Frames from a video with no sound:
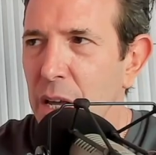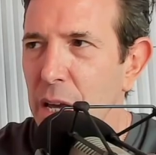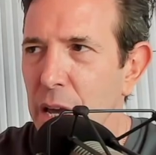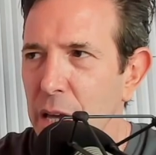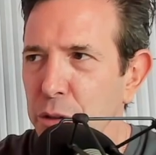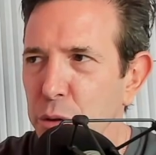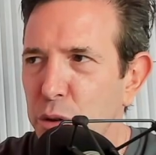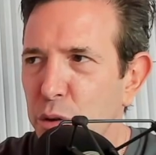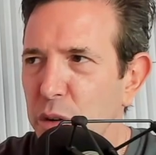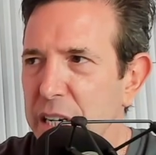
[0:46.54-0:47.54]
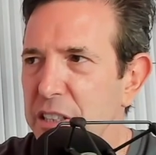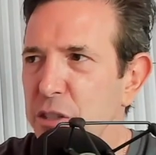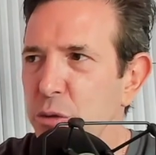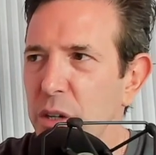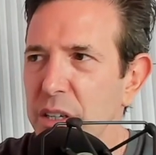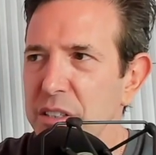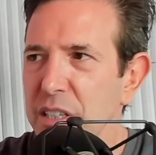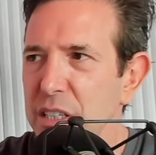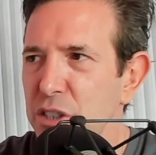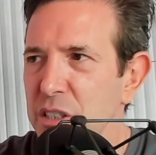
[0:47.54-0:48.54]
and you create these
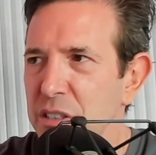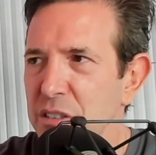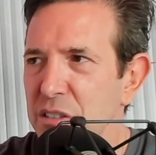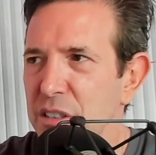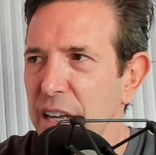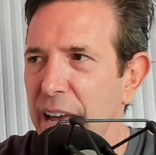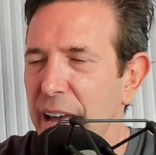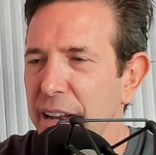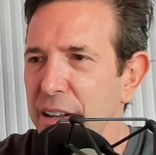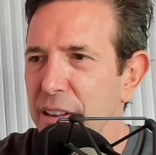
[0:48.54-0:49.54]
organizations that